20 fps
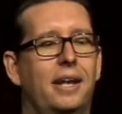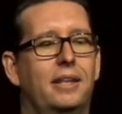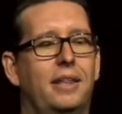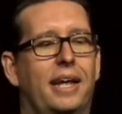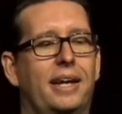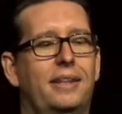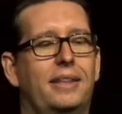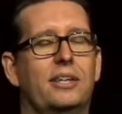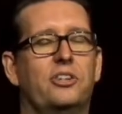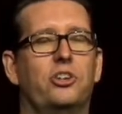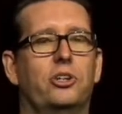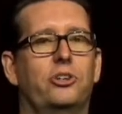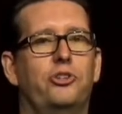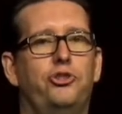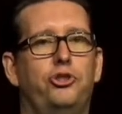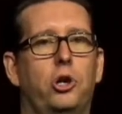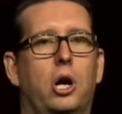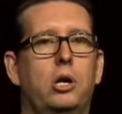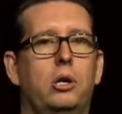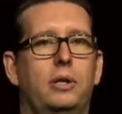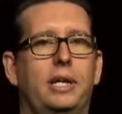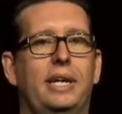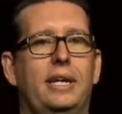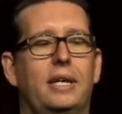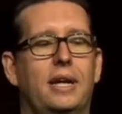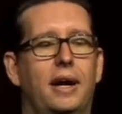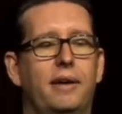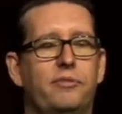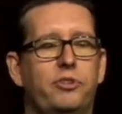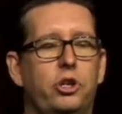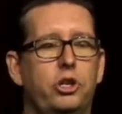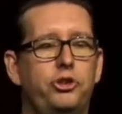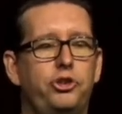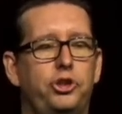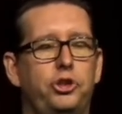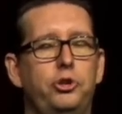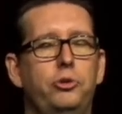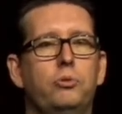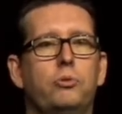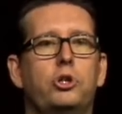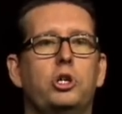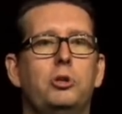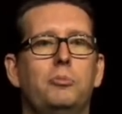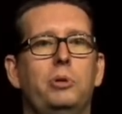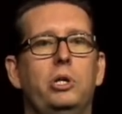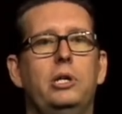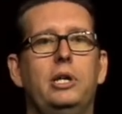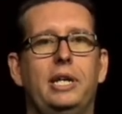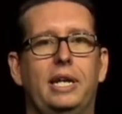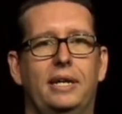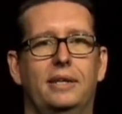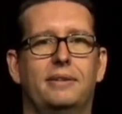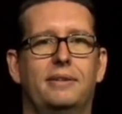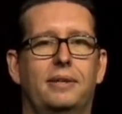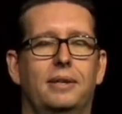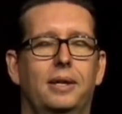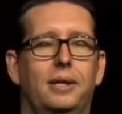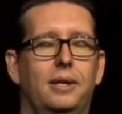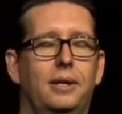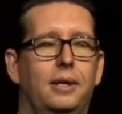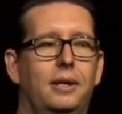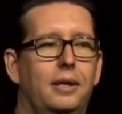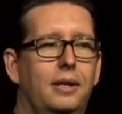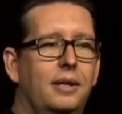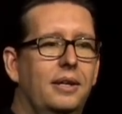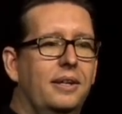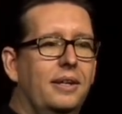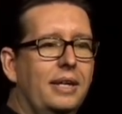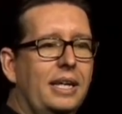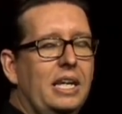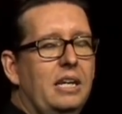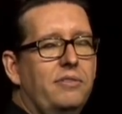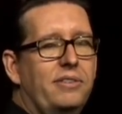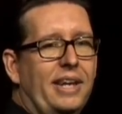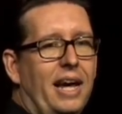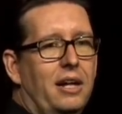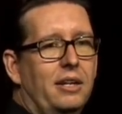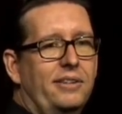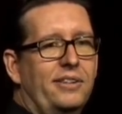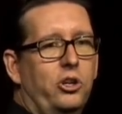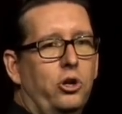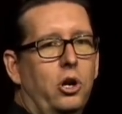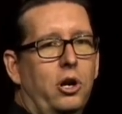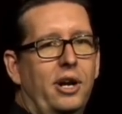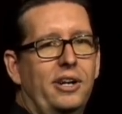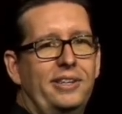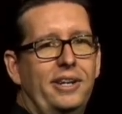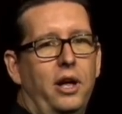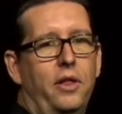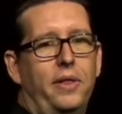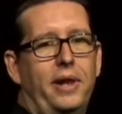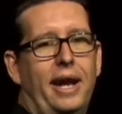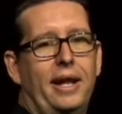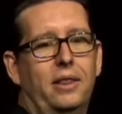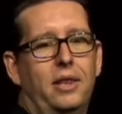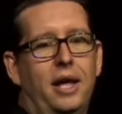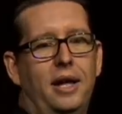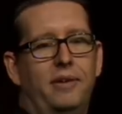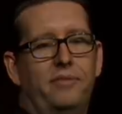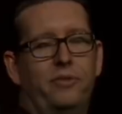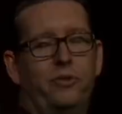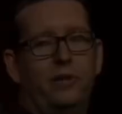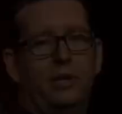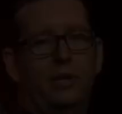like this juggling of two communities, Eve Scout and Signal Cartel that I love,